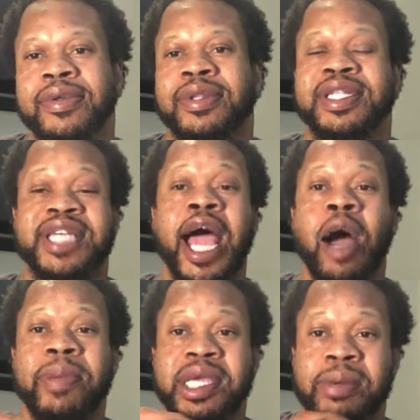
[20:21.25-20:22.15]
the
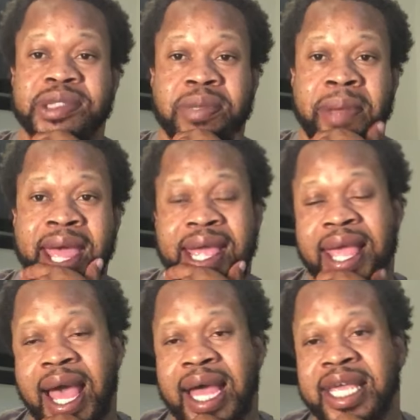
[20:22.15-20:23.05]
child becomes the bad
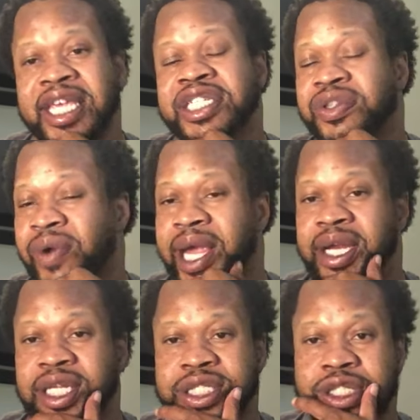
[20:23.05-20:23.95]
guy. He's
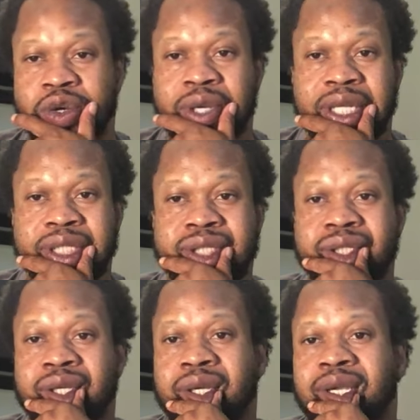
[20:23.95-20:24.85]
threatening students.
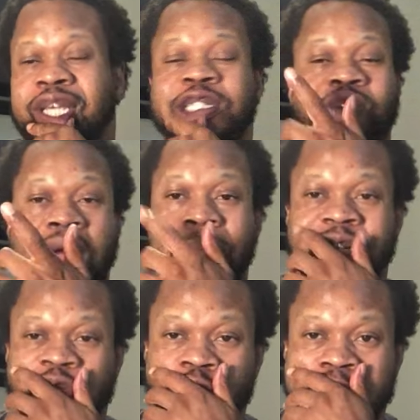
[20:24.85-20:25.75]
He's grabbing
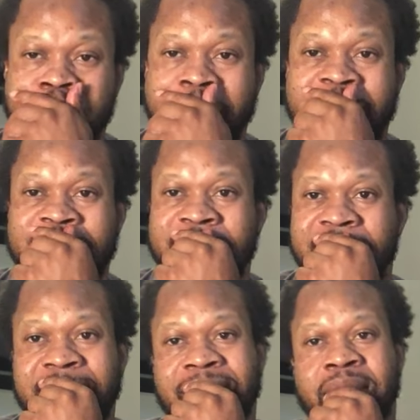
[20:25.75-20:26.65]
students by the
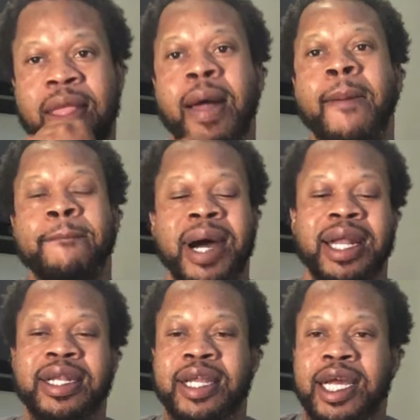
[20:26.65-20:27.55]
neck.
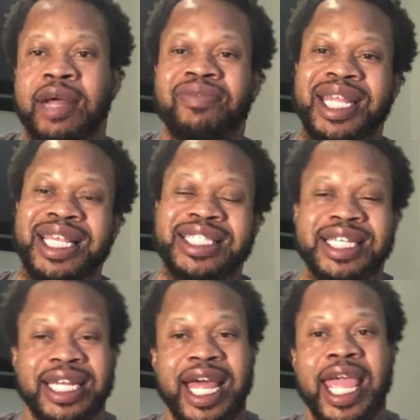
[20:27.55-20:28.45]
But none of these
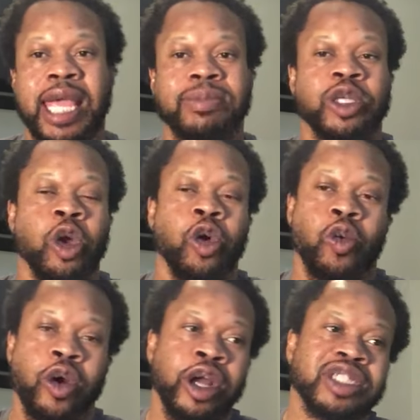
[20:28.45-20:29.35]
claims
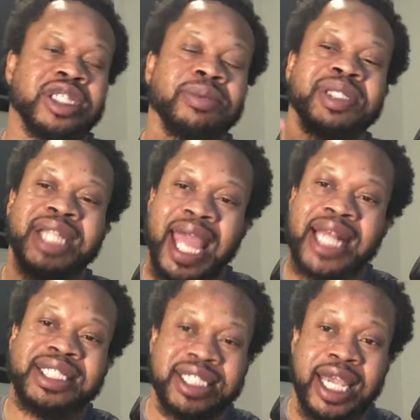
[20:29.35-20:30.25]
were
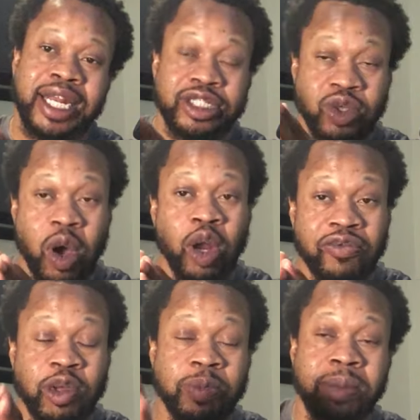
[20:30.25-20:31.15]
substantiated. So all of
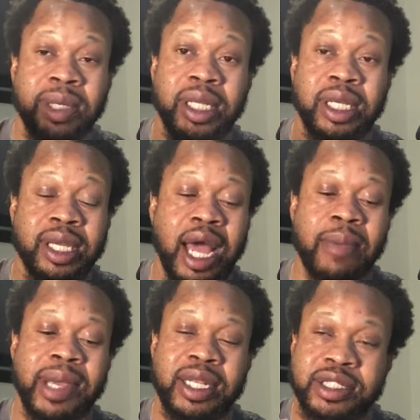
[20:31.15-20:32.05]
you people in the
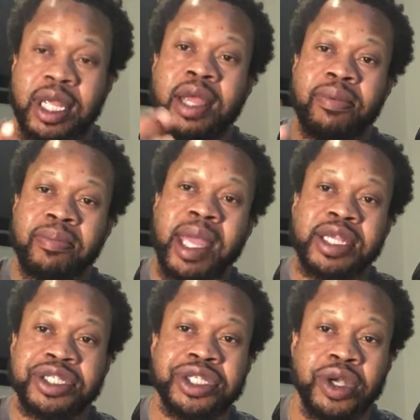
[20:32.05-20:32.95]
comments, make
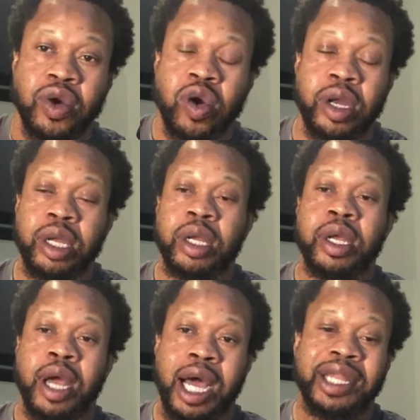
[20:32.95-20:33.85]
sure
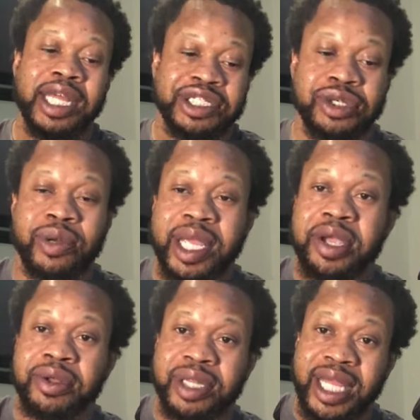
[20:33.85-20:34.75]
that you
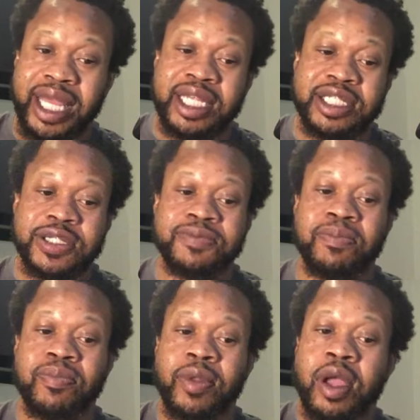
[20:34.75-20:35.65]
hear this
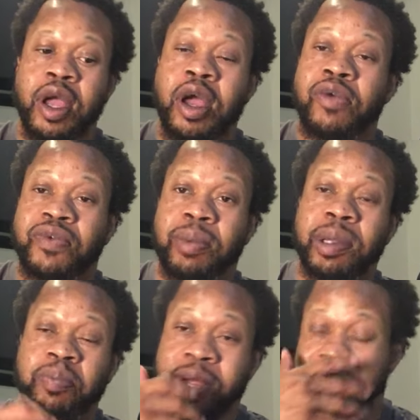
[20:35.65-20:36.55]
from the
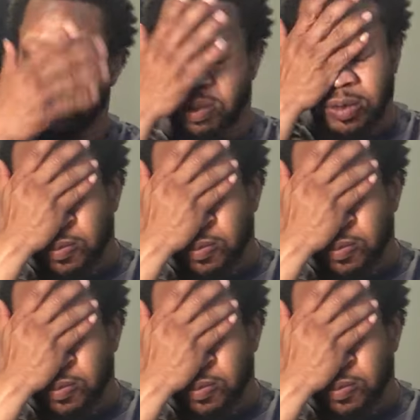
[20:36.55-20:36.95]
principal